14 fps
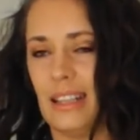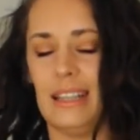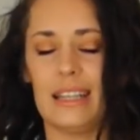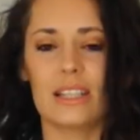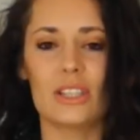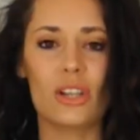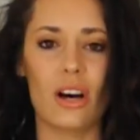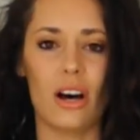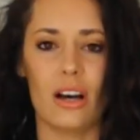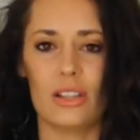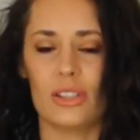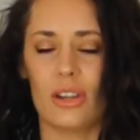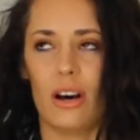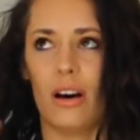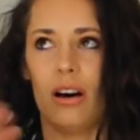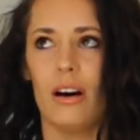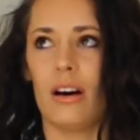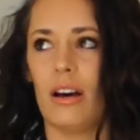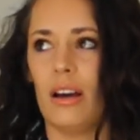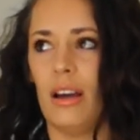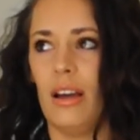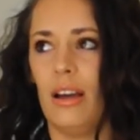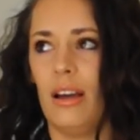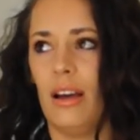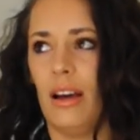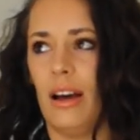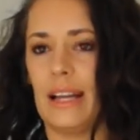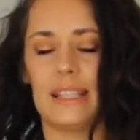the leotards are,
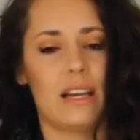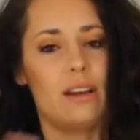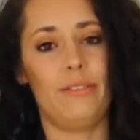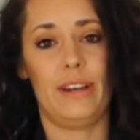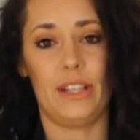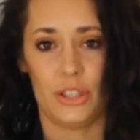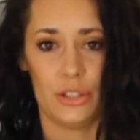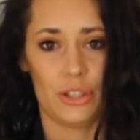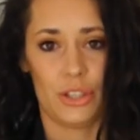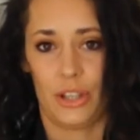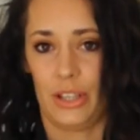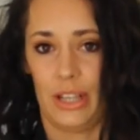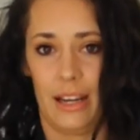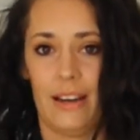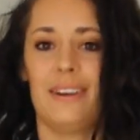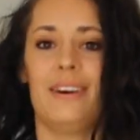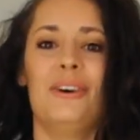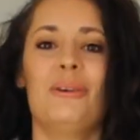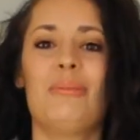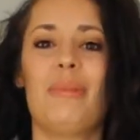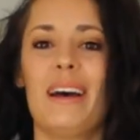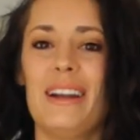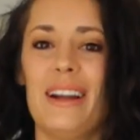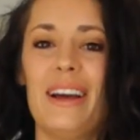it's like a fashion show now.